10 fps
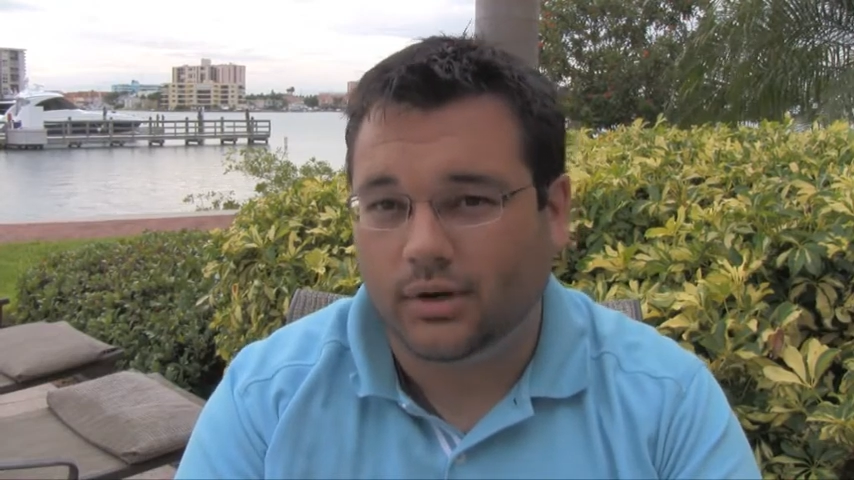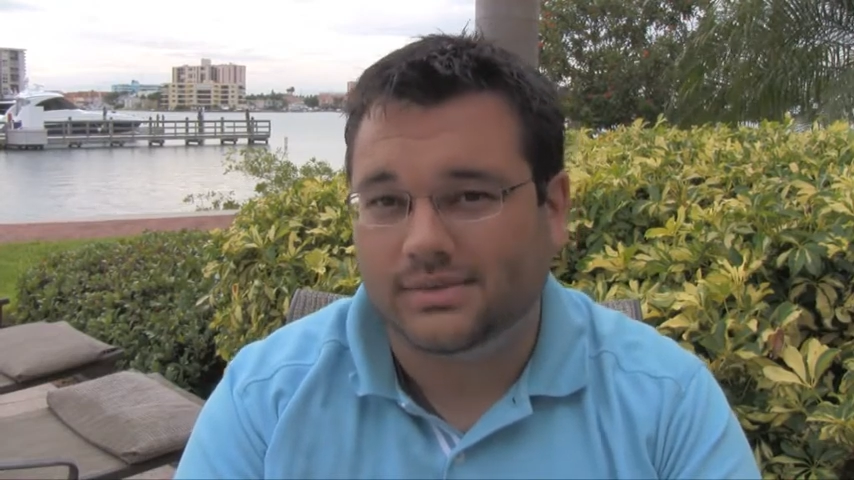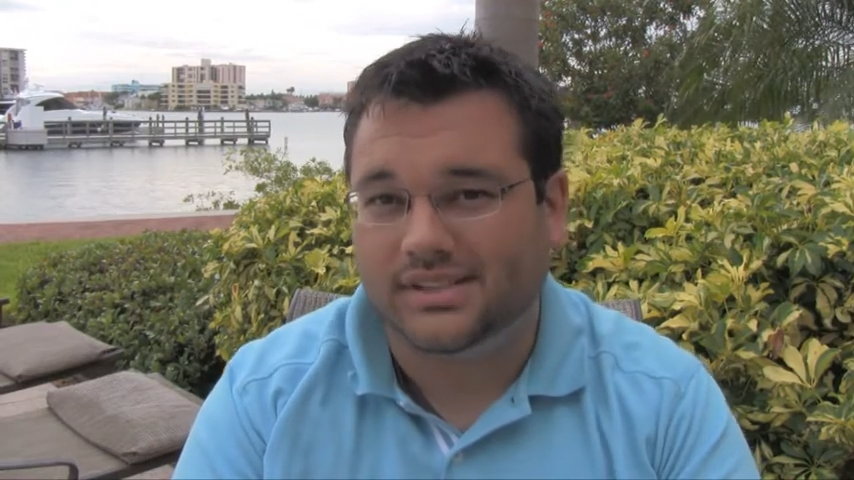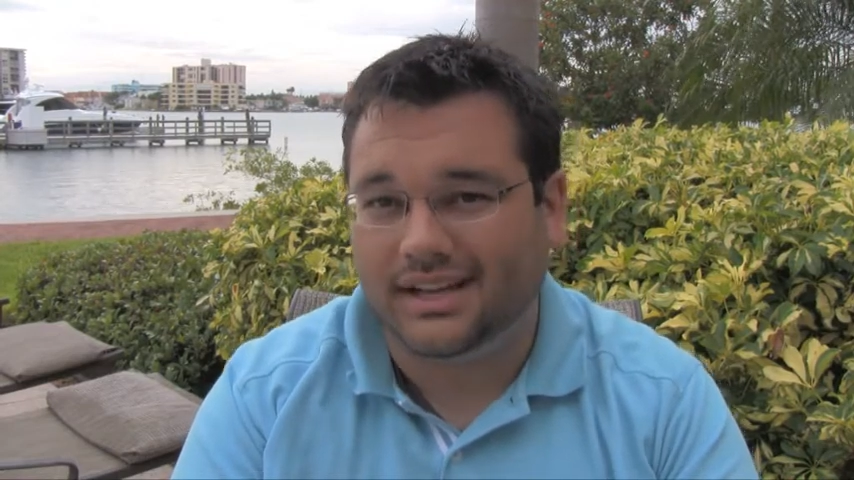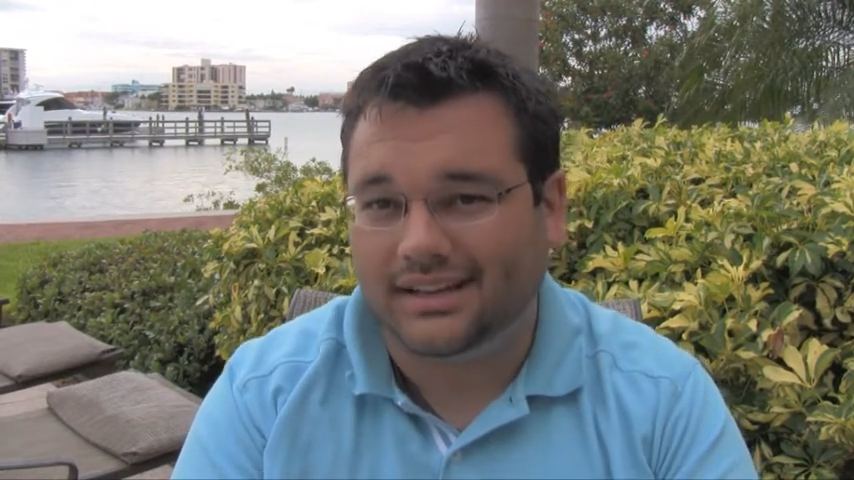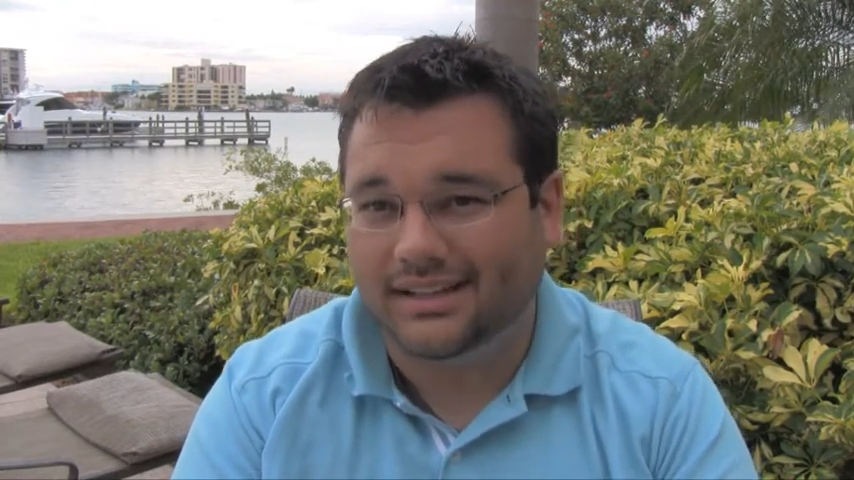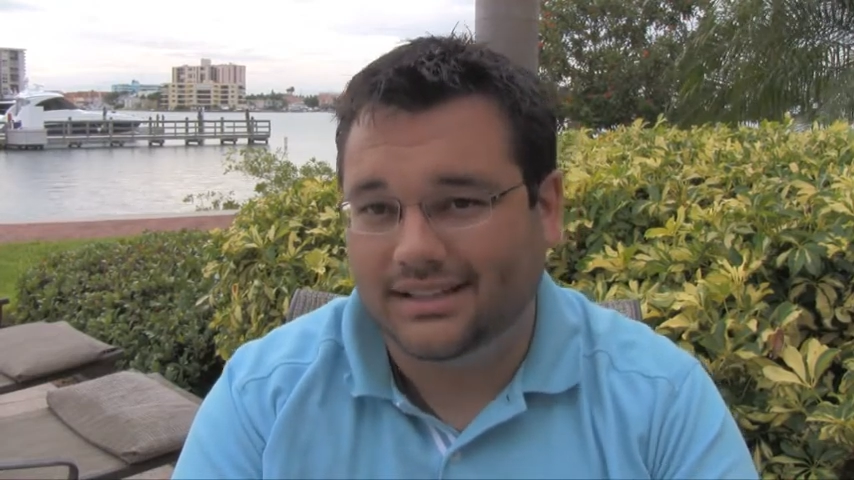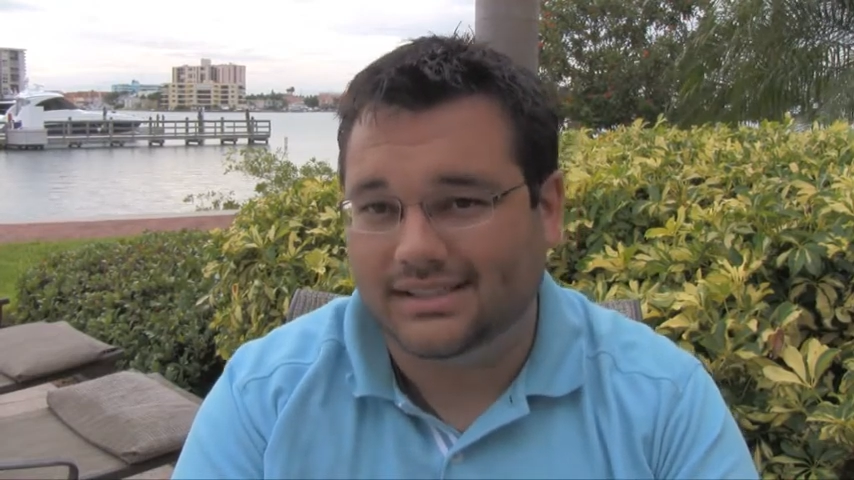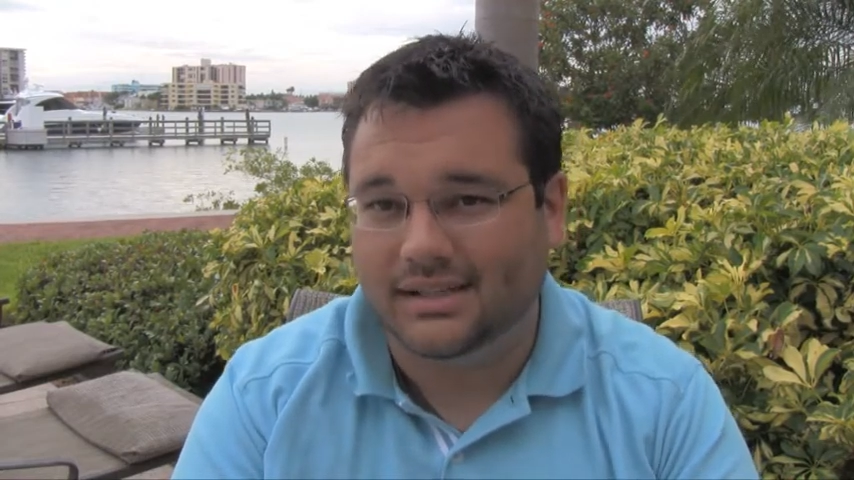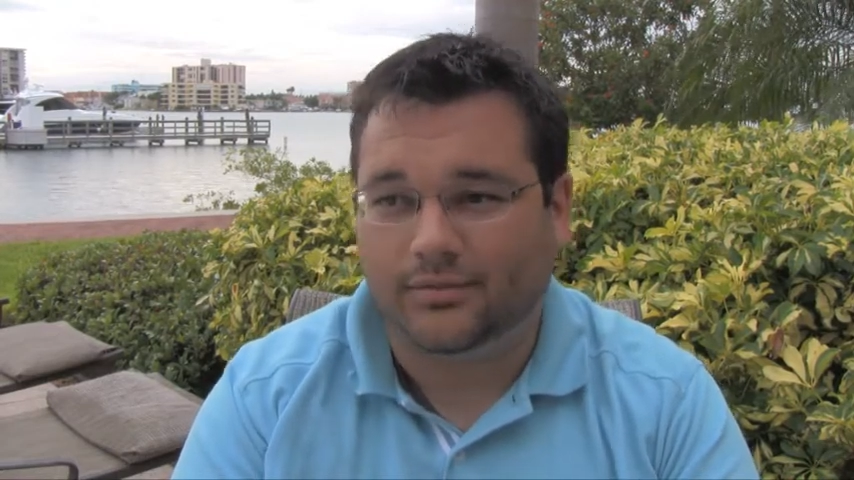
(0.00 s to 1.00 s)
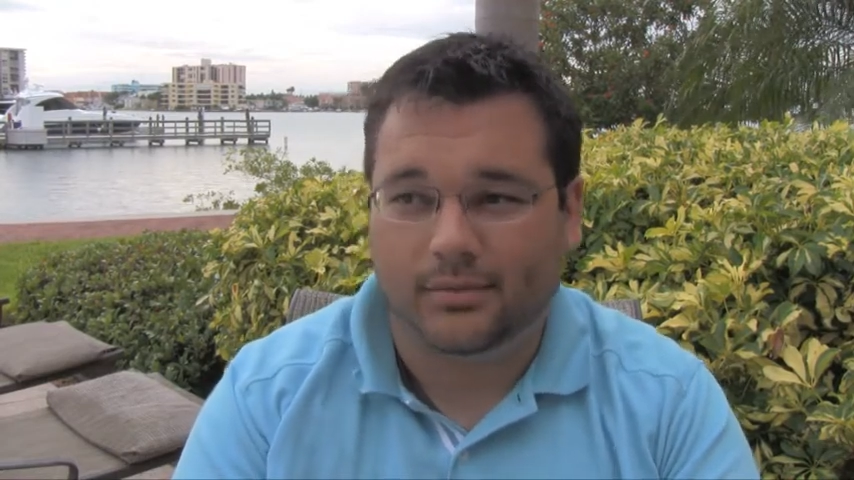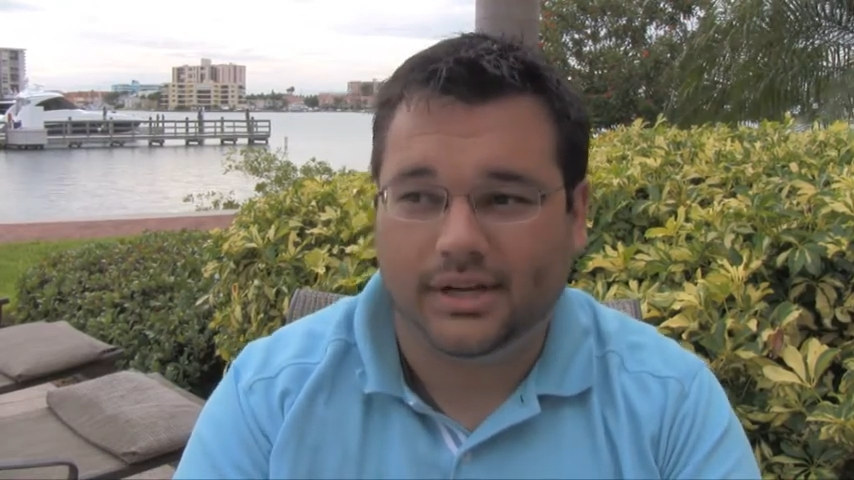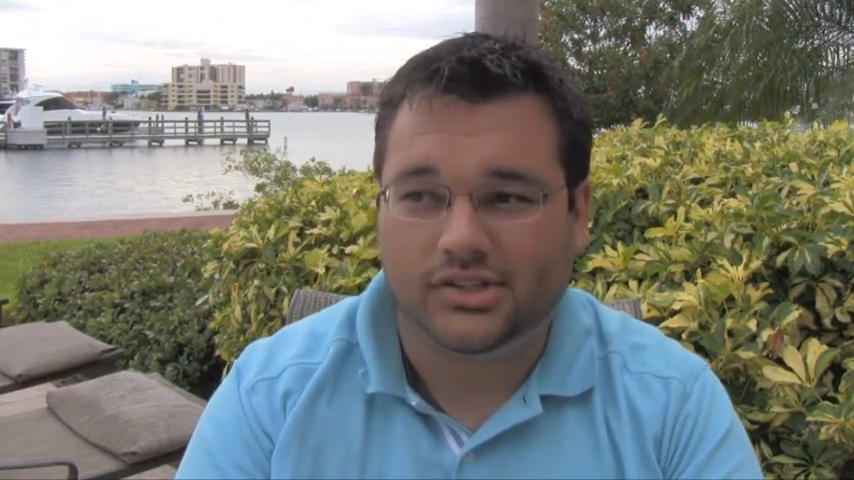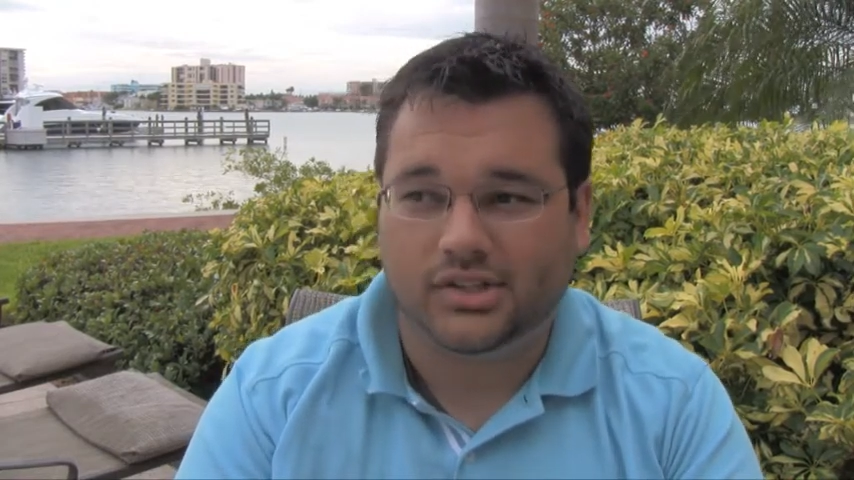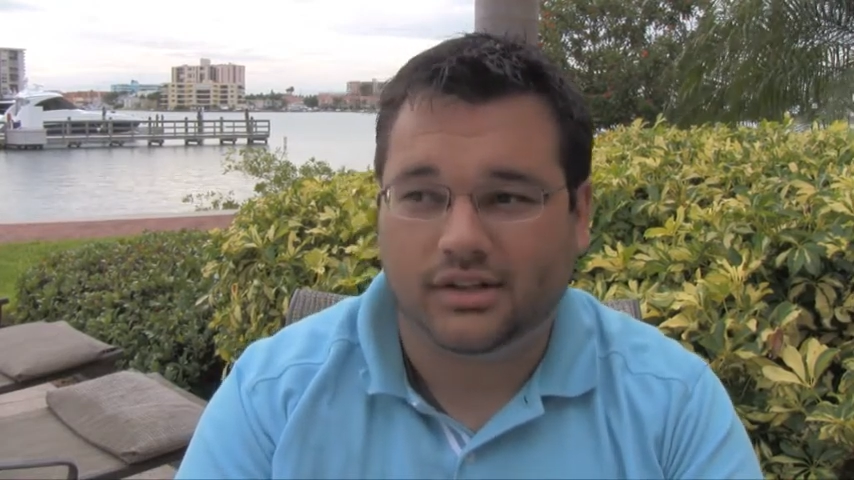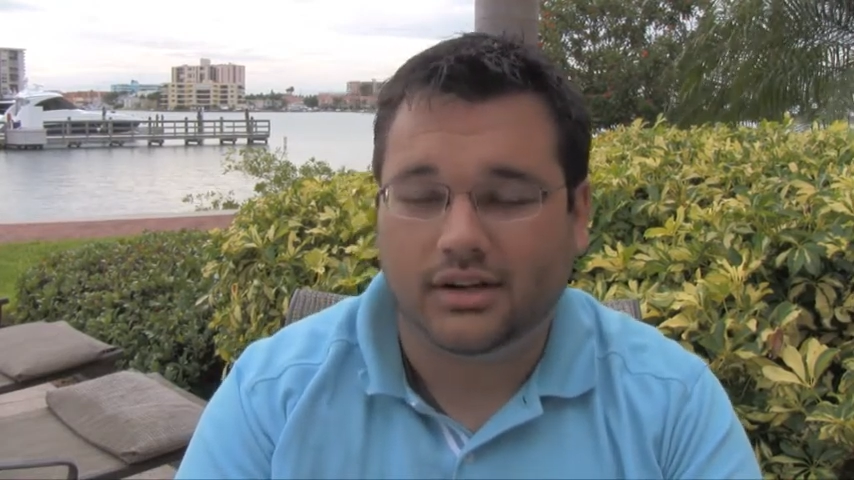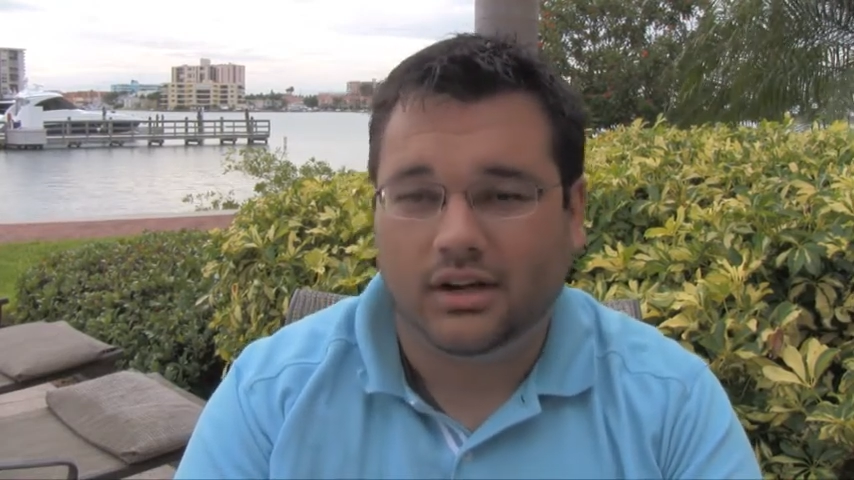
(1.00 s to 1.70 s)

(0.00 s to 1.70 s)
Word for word: website links, and information,